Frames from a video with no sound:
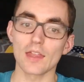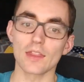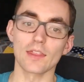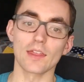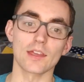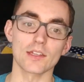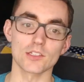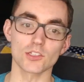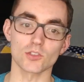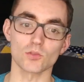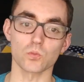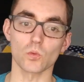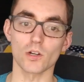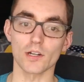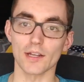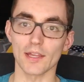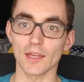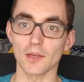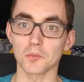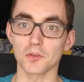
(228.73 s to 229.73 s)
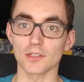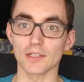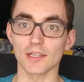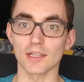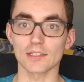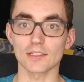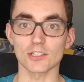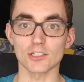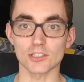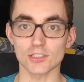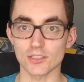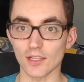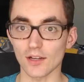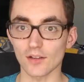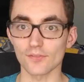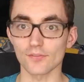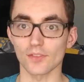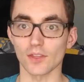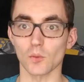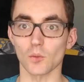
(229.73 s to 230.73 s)
They just weren't able to hit their
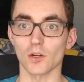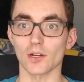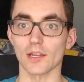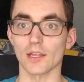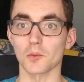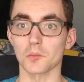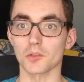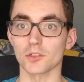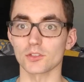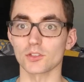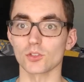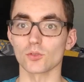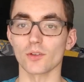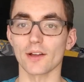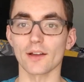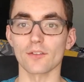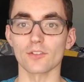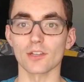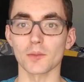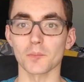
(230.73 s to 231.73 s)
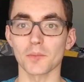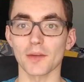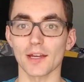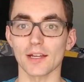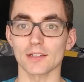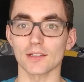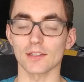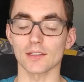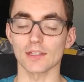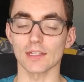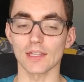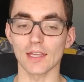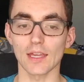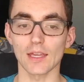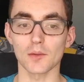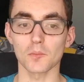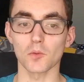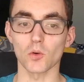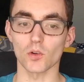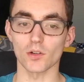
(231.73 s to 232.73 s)
stuff. They weren't able to have an impact on the
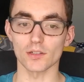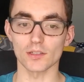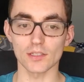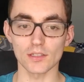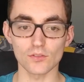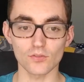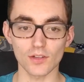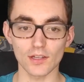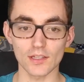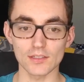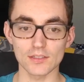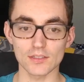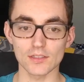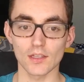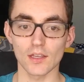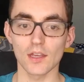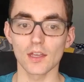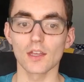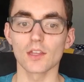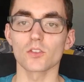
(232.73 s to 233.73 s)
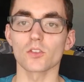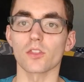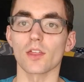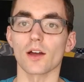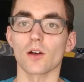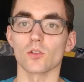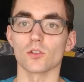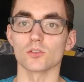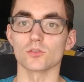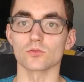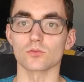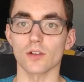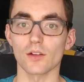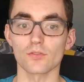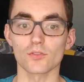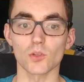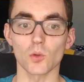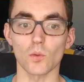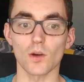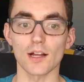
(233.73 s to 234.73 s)
game or in team fights, so that was
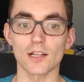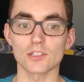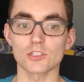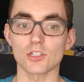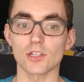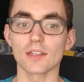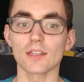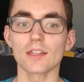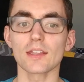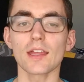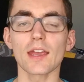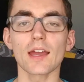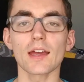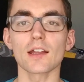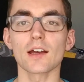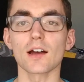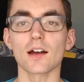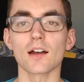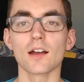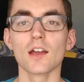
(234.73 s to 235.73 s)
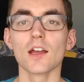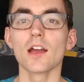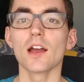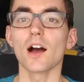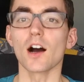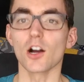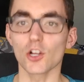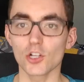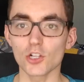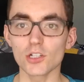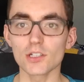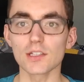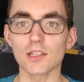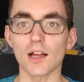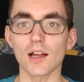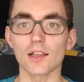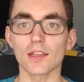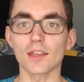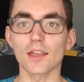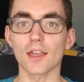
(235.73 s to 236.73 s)
rough to watch. And then they had a good
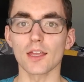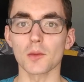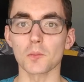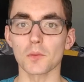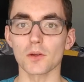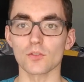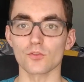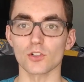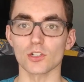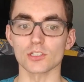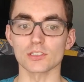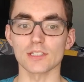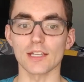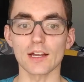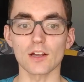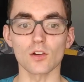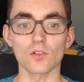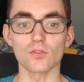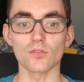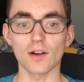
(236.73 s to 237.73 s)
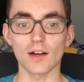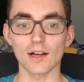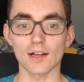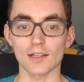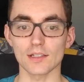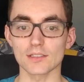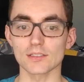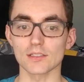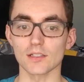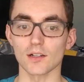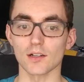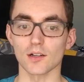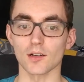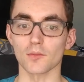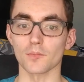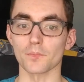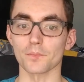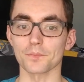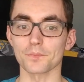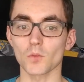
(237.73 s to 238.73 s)
long game versus Echo Fox
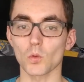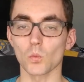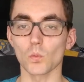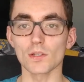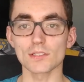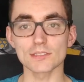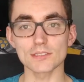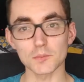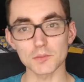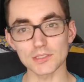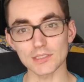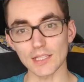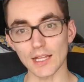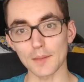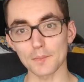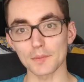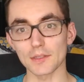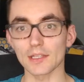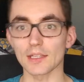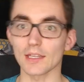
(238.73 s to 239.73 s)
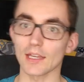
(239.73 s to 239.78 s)
with some sloppy